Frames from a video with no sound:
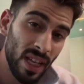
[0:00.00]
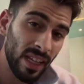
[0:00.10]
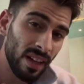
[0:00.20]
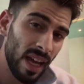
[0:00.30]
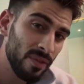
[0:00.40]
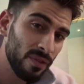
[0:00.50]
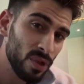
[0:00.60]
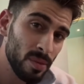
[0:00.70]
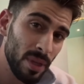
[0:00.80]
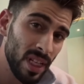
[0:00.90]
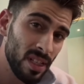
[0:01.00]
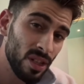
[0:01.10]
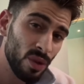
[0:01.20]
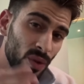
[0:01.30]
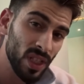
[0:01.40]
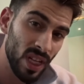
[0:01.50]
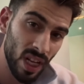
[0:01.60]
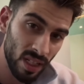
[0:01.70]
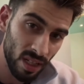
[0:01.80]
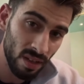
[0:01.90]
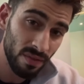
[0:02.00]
Like right before Splits, she was in London